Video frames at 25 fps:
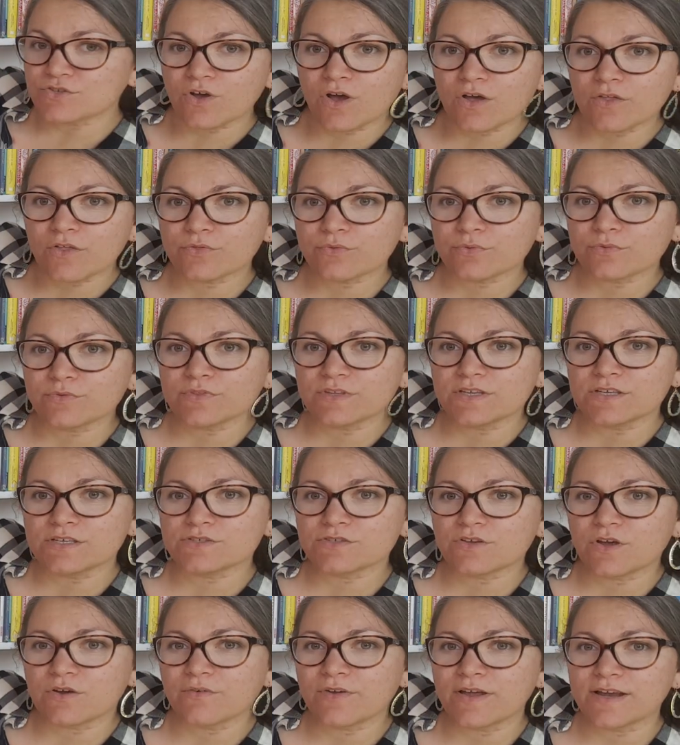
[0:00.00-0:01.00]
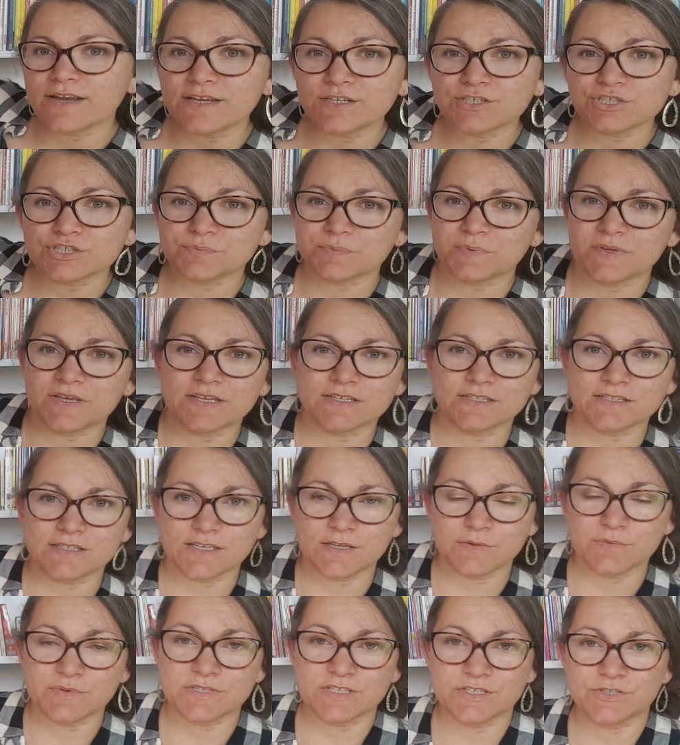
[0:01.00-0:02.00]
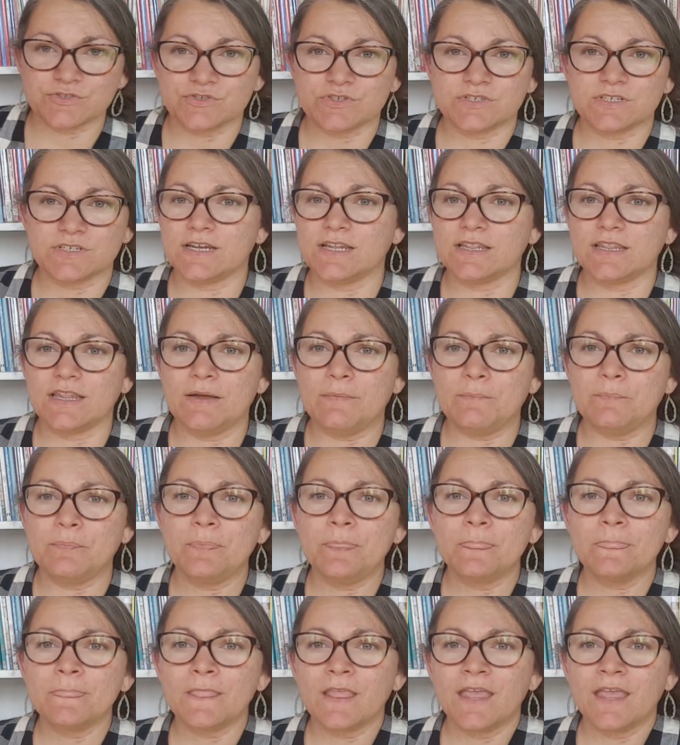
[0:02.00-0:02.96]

gone through these already just because he was interested in them.